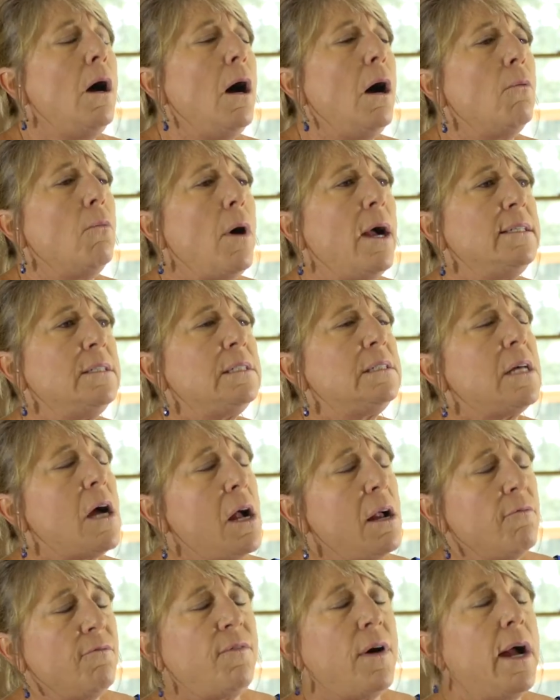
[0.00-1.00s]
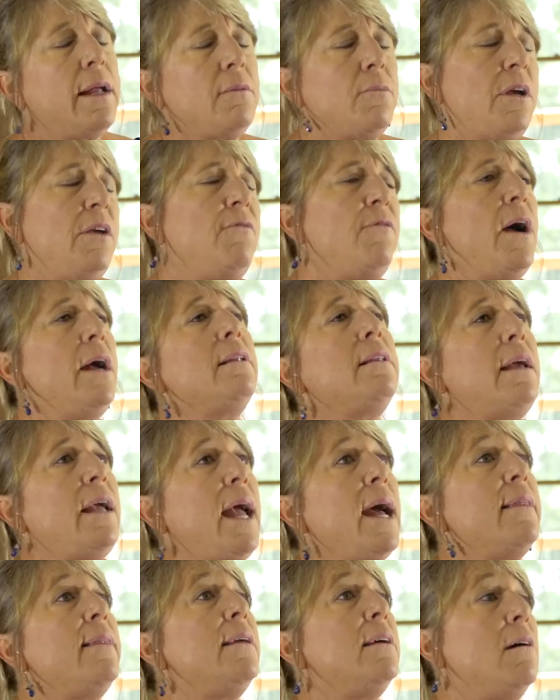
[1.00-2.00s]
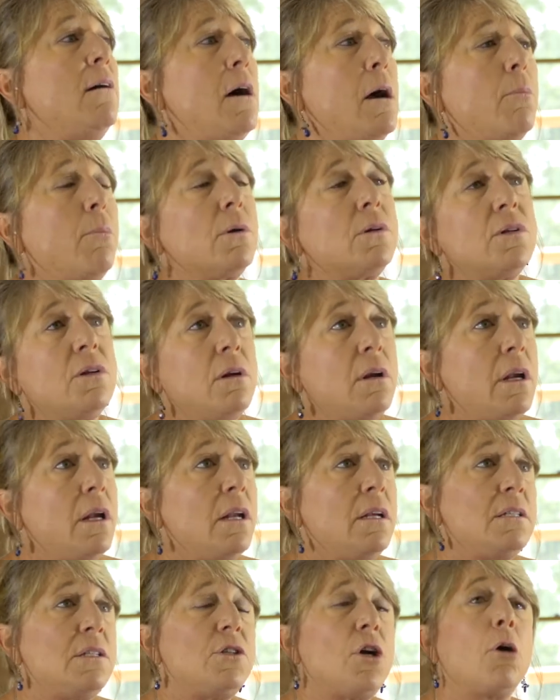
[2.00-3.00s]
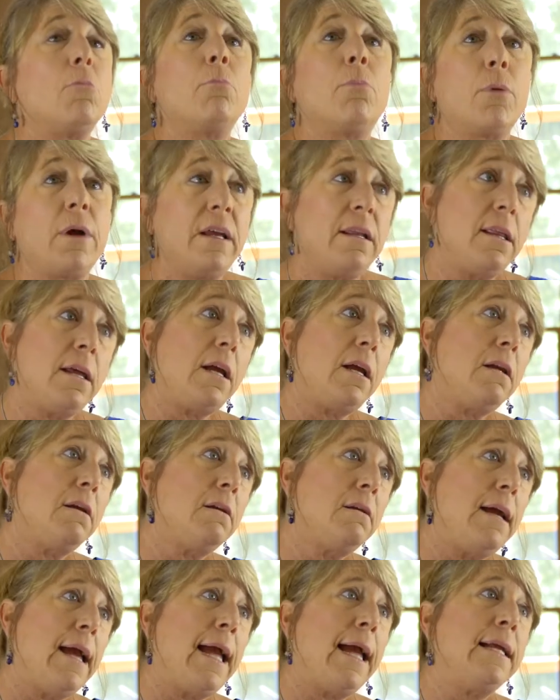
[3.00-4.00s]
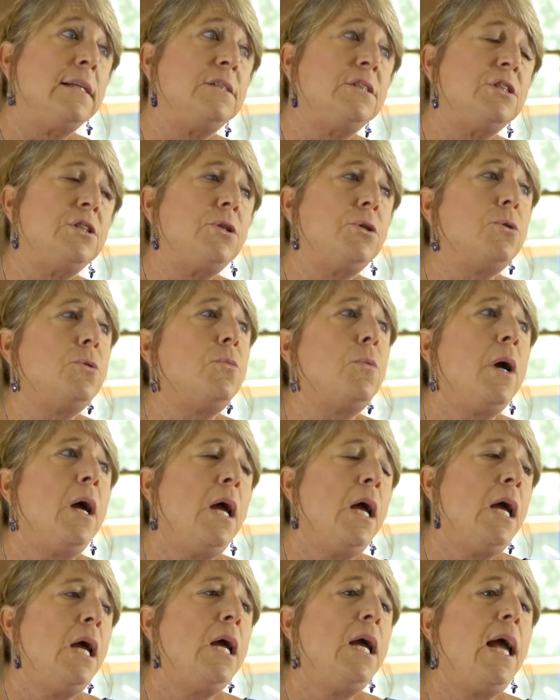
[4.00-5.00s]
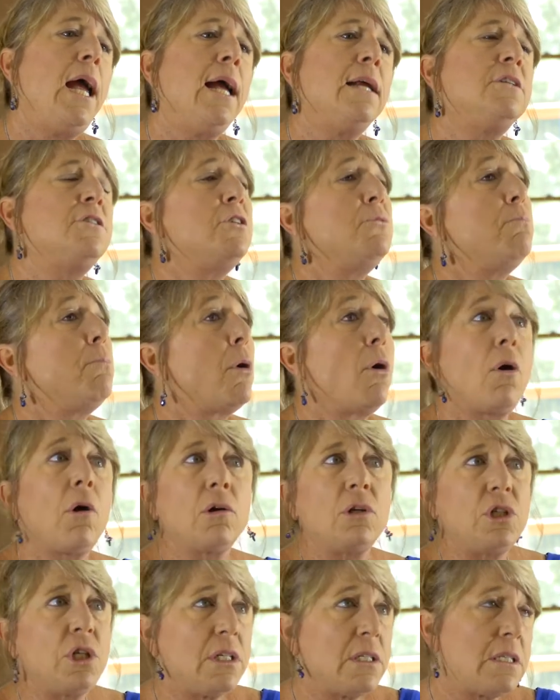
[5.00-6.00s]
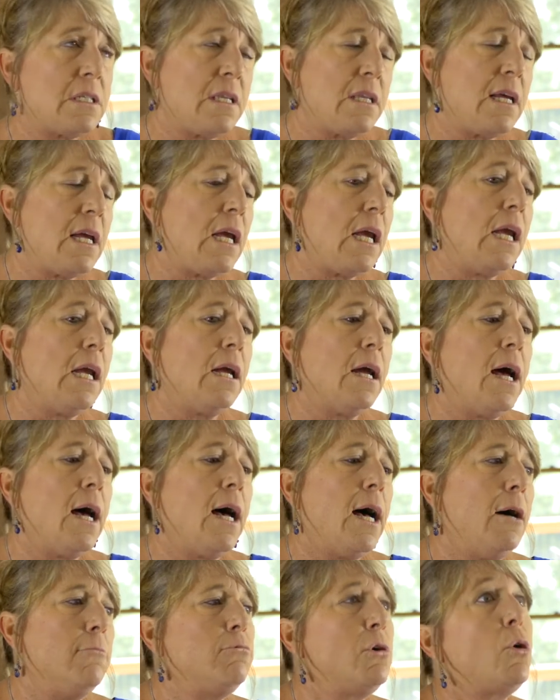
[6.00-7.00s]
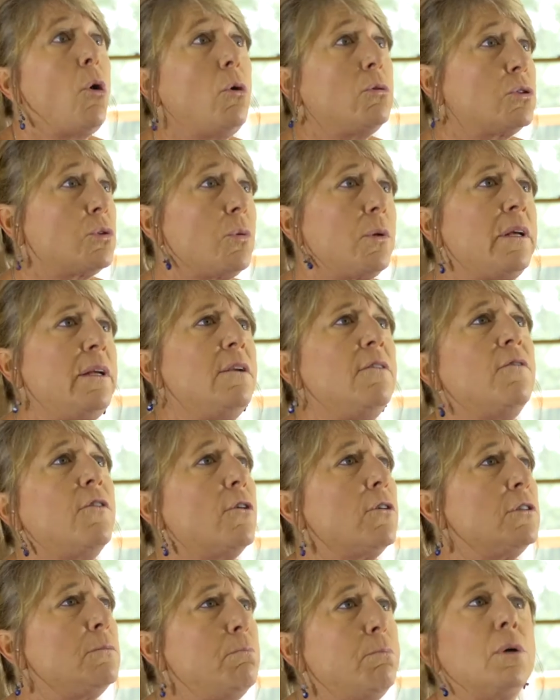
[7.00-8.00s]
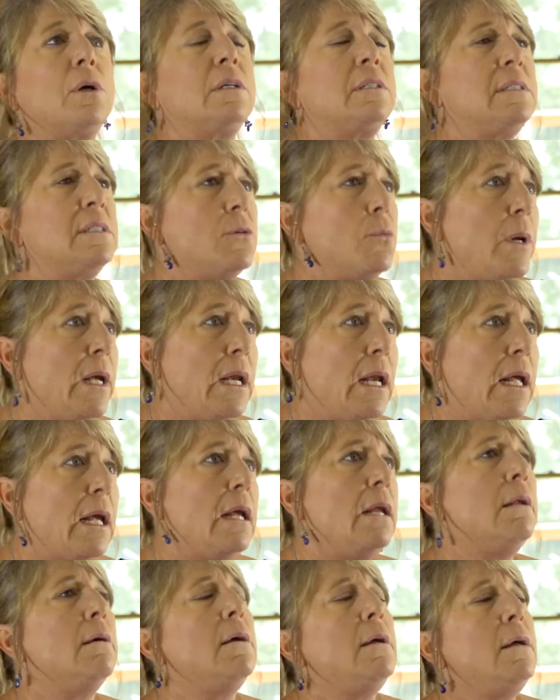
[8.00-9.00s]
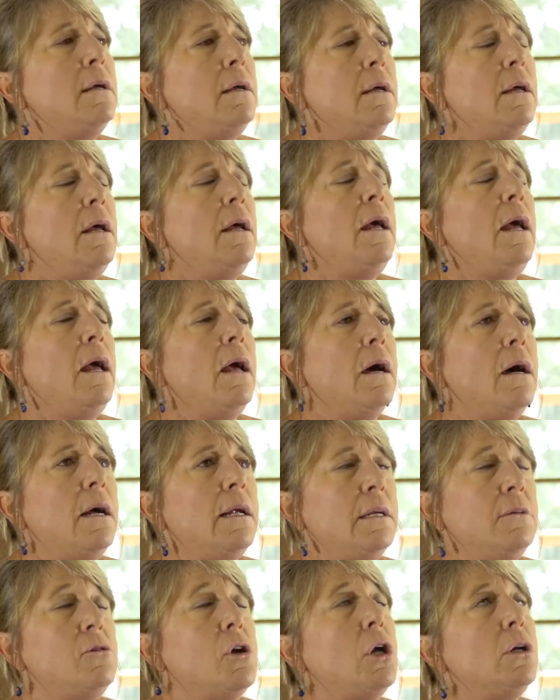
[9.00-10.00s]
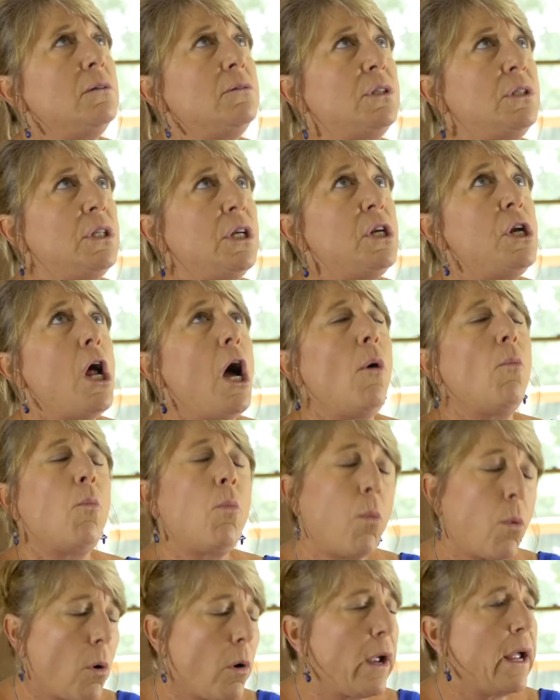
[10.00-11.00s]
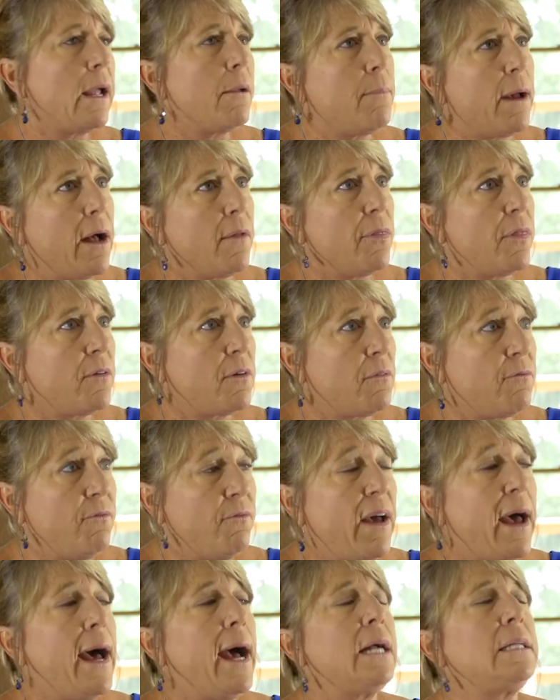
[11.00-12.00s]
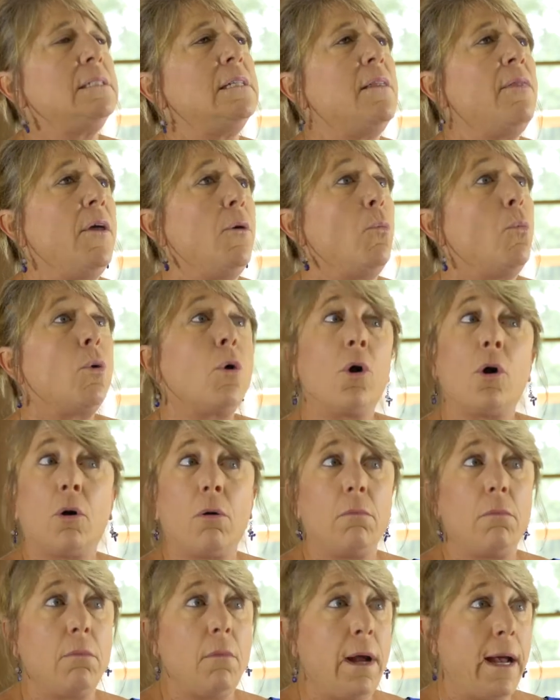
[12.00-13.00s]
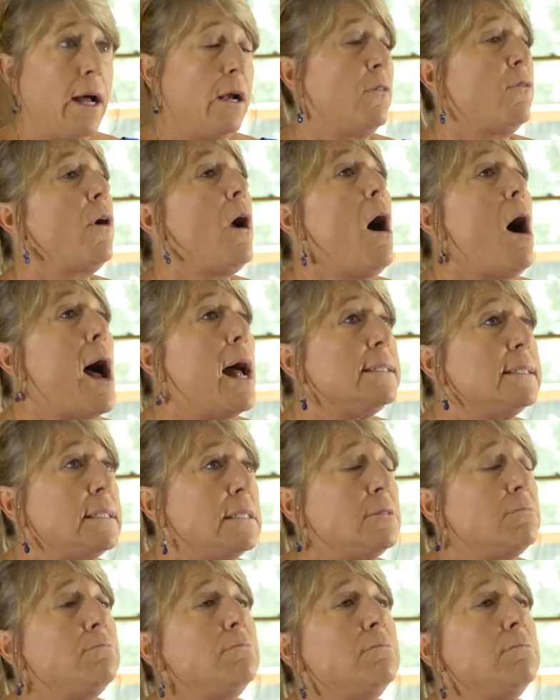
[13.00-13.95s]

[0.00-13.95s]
we finally had the opportunity to start breathing and to purchase the culturally diverse books that we need, and to not worry about the fact that we're out of cots.